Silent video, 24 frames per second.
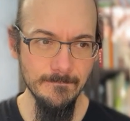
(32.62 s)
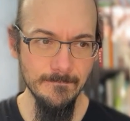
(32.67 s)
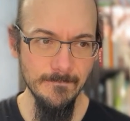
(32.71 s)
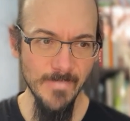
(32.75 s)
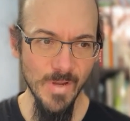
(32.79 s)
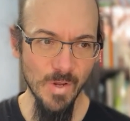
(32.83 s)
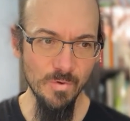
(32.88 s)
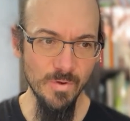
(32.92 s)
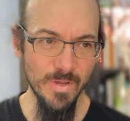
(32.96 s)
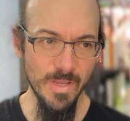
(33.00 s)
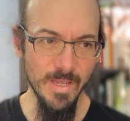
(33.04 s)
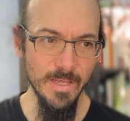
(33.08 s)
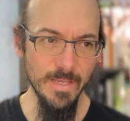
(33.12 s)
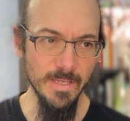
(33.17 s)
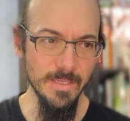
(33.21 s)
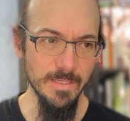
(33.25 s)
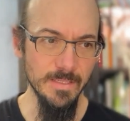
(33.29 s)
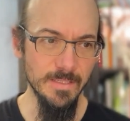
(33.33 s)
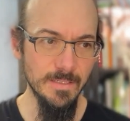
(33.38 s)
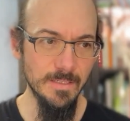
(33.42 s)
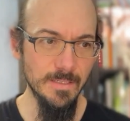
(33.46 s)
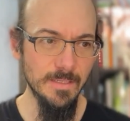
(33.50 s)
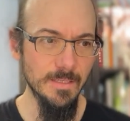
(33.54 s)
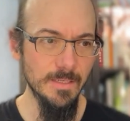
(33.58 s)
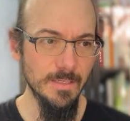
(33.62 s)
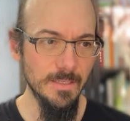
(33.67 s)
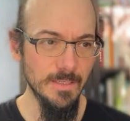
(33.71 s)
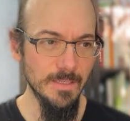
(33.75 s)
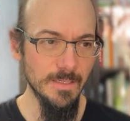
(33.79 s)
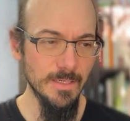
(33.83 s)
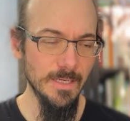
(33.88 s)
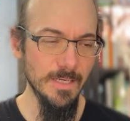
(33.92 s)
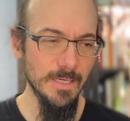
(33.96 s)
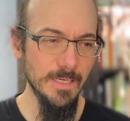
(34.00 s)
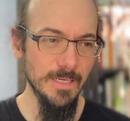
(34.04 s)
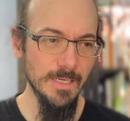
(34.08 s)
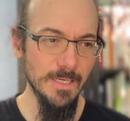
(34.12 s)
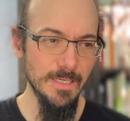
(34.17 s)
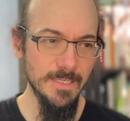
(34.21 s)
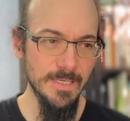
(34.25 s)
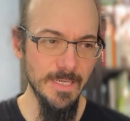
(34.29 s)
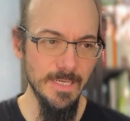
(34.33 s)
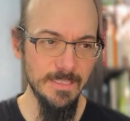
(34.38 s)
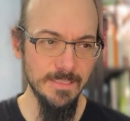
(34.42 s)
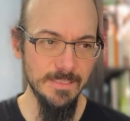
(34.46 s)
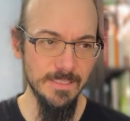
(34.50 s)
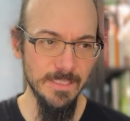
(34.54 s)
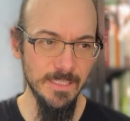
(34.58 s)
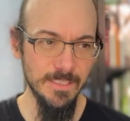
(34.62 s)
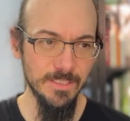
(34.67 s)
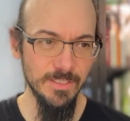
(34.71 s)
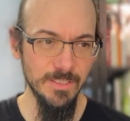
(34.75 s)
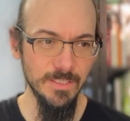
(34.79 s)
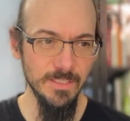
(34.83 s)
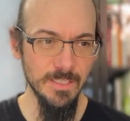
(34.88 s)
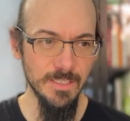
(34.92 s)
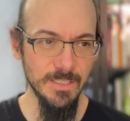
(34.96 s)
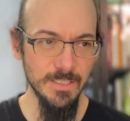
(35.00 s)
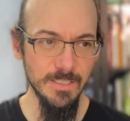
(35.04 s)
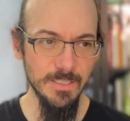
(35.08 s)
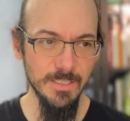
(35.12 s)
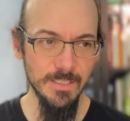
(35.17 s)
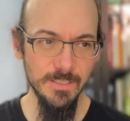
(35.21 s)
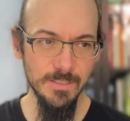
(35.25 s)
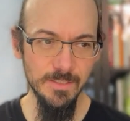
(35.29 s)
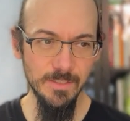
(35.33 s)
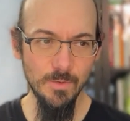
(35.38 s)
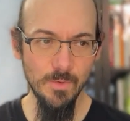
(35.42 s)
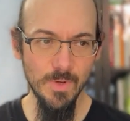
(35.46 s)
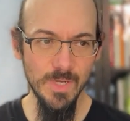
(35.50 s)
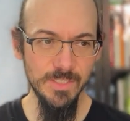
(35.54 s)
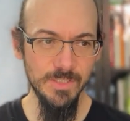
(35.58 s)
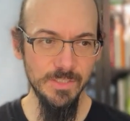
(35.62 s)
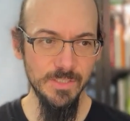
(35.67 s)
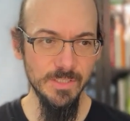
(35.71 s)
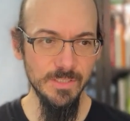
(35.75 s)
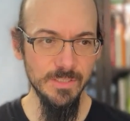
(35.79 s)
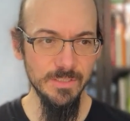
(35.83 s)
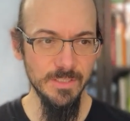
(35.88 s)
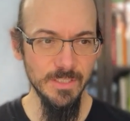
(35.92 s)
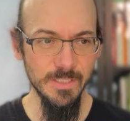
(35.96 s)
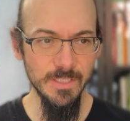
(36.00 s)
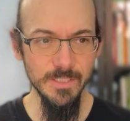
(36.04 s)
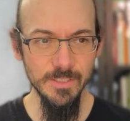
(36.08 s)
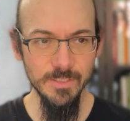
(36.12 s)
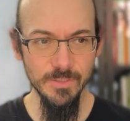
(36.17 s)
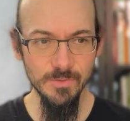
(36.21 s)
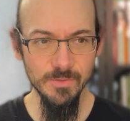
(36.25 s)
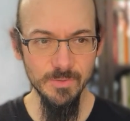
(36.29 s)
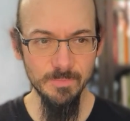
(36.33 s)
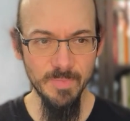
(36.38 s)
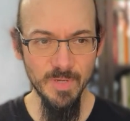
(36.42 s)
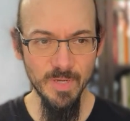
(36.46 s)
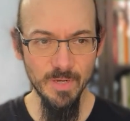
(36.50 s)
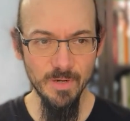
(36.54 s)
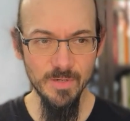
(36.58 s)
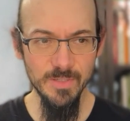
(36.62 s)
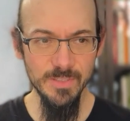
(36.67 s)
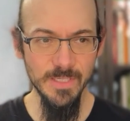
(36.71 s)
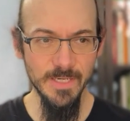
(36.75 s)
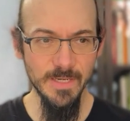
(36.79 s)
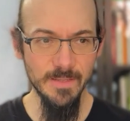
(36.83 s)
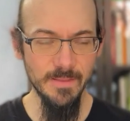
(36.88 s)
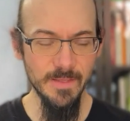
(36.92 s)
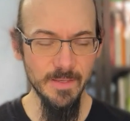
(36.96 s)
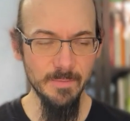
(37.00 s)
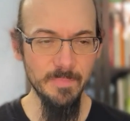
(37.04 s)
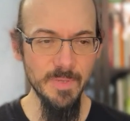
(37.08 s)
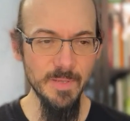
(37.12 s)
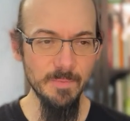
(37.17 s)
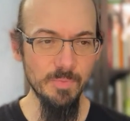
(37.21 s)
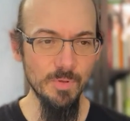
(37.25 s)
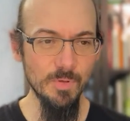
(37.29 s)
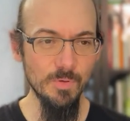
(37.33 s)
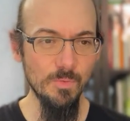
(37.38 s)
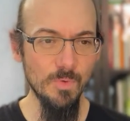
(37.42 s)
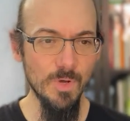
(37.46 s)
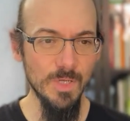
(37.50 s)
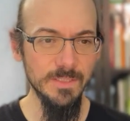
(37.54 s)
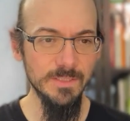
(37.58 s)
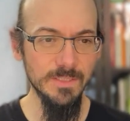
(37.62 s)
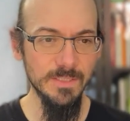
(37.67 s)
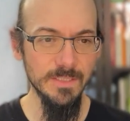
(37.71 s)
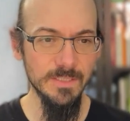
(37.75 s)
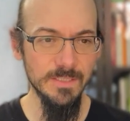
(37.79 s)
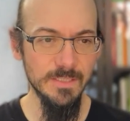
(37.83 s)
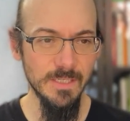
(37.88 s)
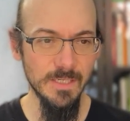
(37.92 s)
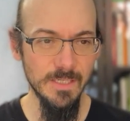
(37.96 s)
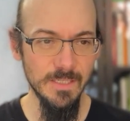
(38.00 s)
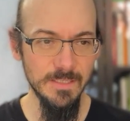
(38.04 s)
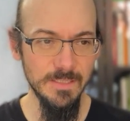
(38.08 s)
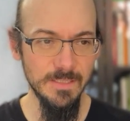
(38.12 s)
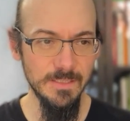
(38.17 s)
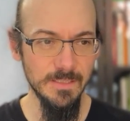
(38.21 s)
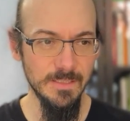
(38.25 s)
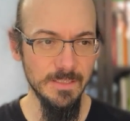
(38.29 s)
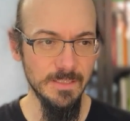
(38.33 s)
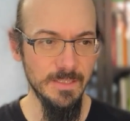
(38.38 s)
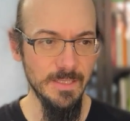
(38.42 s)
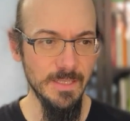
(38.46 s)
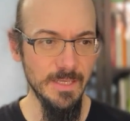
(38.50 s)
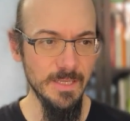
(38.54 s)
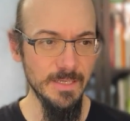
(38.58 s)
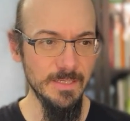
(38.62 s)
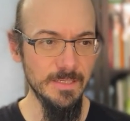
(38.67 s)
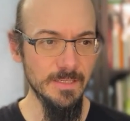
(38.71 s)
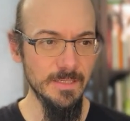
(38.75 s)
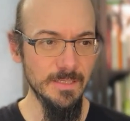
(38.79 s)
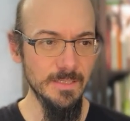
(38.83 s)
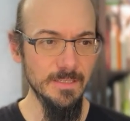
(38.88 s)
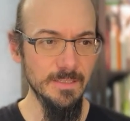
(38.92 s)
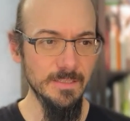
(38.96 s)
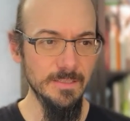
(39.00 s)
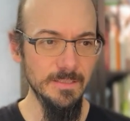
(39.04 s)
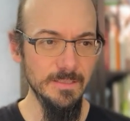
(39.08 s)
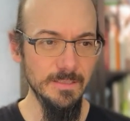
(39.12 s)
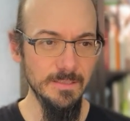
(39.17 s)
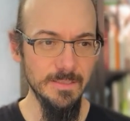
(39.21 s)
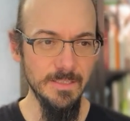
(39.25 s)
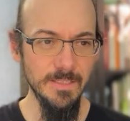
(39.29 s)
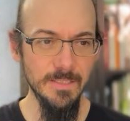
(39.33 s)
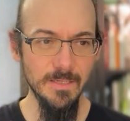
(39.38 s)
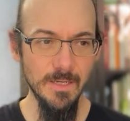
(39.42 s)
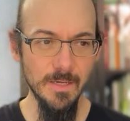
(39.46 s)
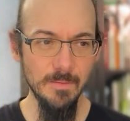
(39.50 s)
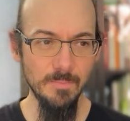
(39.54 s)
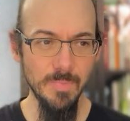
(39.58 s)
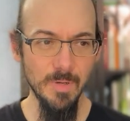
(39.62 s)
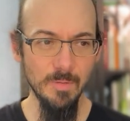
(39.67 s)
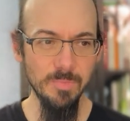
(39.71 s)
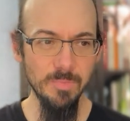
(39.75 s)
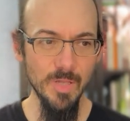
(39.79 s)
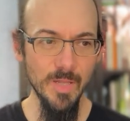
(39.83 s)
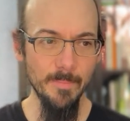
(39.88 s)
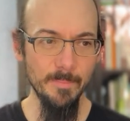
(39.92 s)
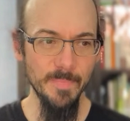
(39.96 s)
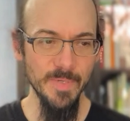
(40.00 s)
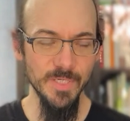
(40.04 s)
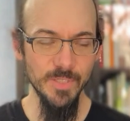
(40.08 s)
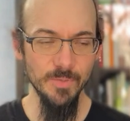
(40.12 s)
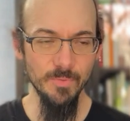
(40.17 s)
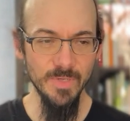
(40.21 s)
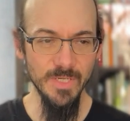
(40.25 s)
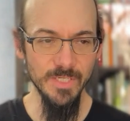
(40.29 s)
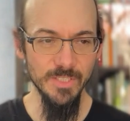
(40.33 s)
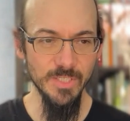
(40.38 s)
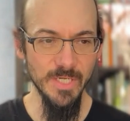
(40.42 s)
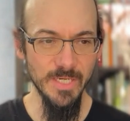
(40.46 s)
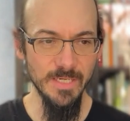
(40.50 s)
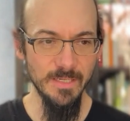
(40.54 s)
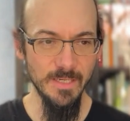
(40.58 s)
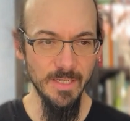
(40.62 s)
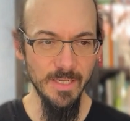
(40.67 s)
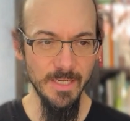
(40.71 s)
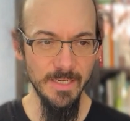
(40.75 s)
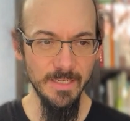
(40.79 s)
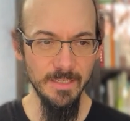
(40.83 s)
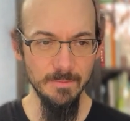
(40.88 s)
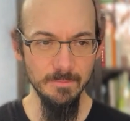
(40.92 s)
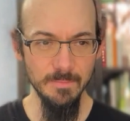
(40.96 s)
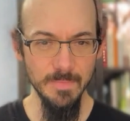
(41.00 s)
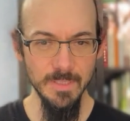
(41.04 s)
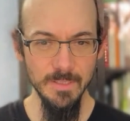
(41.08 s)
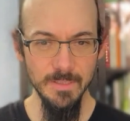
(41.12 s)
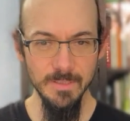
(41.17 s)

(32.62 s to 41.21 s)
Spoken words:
Okay. Next section is questions, issues, PRs, anything people want to discuss that did not bubble up into an agenda item.